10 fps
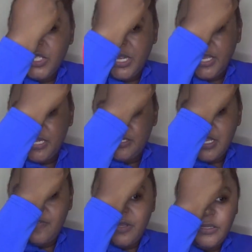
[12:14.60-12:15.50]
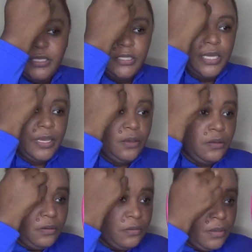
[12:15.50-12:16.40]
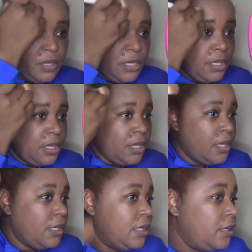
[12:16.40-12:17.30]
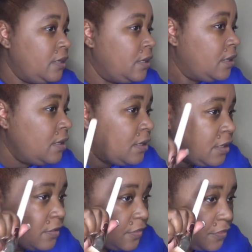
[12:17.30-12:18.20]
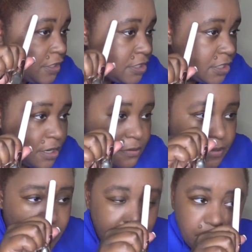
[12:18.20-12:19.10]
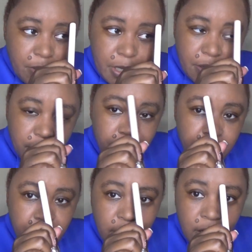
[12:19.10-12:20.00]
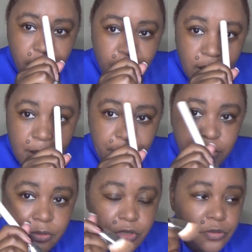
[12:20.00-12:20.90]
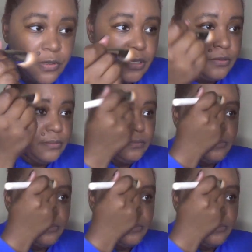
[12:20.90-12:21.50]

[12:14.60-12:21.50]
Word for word: And I can definitely tell in this area up here, I am a little too red.